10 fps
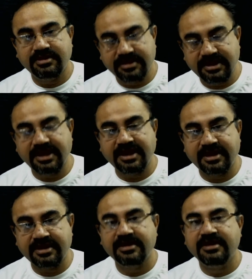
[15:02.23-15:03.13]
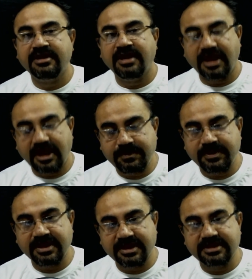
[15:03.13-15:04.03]
they are
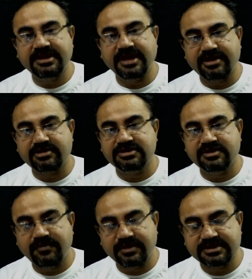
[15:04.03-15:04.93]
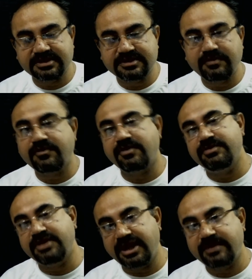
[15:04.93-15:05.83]
helping in the nitrogen fixation from
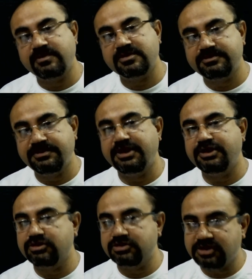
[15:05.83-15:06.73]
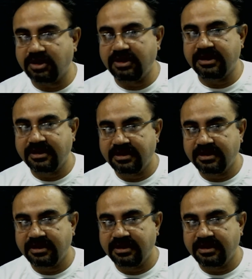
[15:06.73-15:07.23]
the atmosphere to soil.